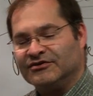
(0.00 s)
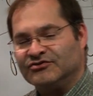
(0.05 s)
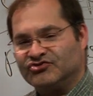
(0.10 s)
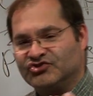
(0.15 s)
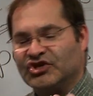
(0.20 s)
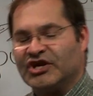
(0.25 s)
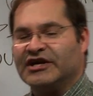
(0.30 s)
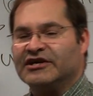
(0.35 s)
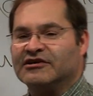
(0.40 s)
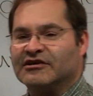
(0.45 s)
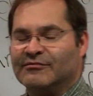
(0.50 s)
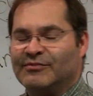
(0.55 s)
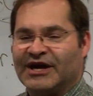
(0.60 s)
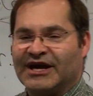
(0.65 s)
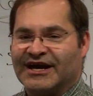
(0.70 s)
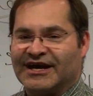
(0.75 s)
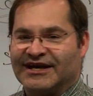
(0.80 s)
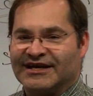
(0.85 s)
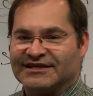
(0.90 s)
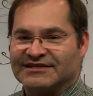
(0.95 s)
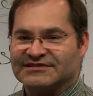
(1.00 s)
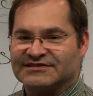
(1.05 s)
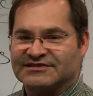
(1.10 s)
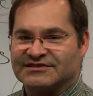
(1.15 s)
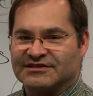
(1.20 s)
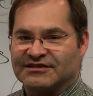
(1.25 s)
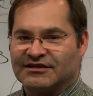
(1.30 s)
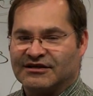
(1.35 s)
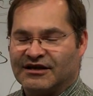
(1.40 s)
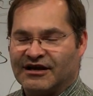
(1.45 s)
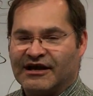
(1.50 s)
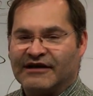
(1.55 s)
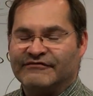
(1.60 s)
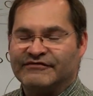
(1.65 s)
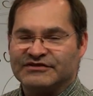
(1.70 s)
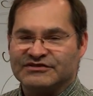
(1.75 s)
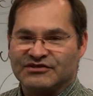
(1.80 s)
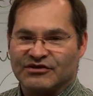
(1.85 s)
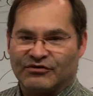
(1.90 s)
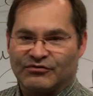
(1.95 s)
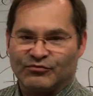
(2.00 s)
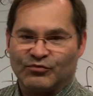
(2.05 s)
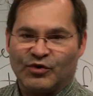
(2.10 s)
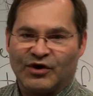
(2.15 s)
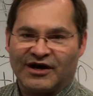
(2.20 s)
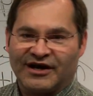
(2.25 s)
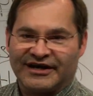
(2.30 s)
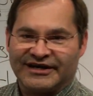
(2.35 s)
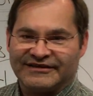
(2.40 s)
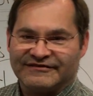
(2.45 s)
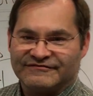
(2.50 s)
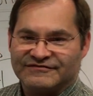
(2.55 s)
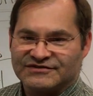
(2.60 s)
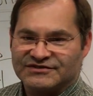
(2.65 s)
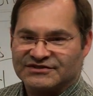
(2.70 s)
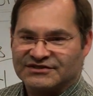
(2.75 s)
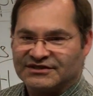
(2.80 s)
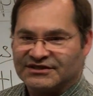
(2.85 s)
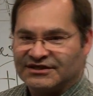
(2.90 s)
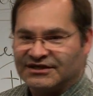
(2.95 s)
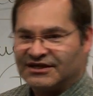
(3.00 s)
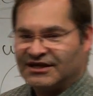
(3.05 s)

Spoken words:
Jacob has of his own wives.